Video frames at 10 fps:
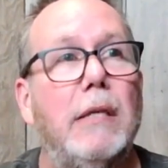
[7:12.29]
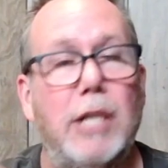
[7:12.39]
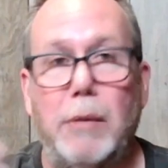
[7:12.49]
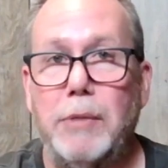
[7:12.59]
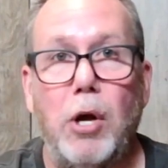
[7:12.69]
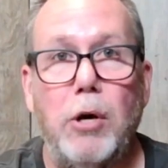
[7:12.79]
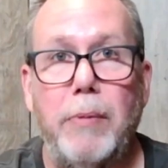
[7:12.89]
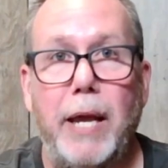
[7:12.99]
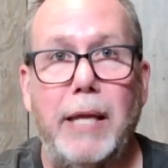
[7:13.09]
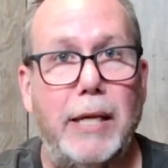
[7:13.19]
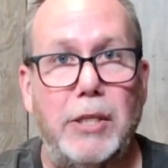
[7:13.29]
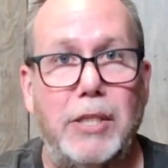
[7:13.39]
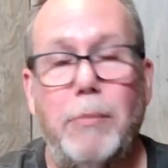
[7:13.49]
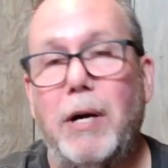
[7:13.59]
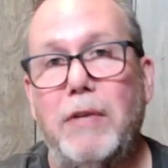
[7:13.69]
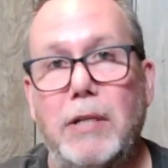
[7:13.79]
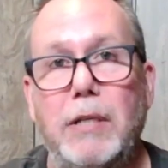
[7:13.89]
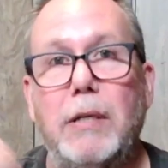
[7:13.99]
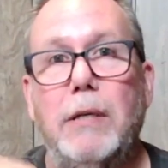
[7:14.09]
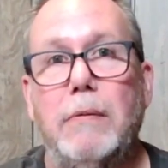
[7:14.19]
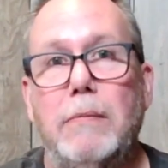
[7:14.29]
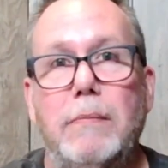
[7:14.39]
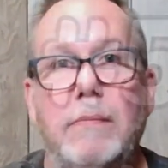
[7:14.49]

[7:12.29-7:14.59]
tell them to go away, yell at them, whatever you need to do.